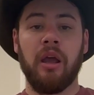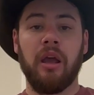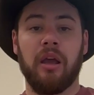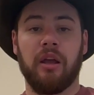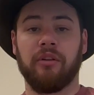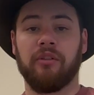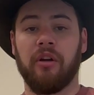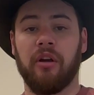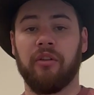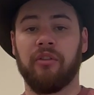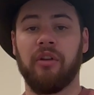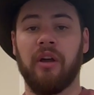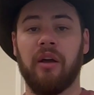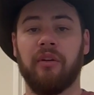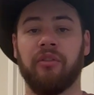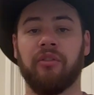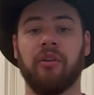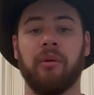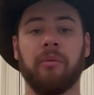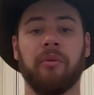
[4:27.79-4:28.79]
It does
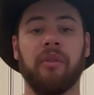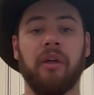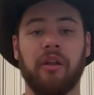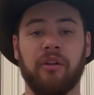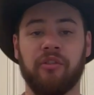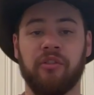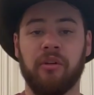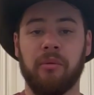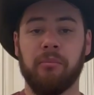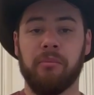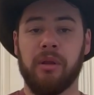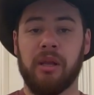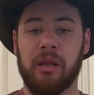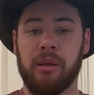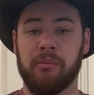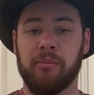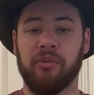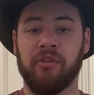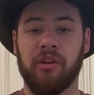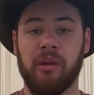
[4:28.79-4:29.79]
have some of that Jim
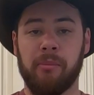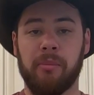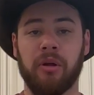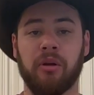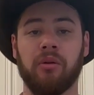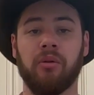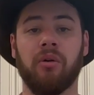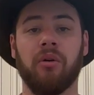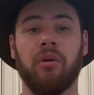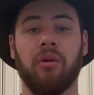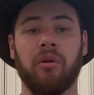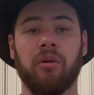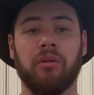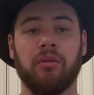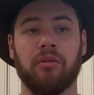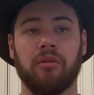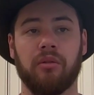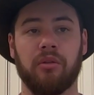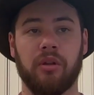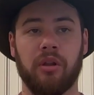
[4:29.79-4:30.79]
Beam typical,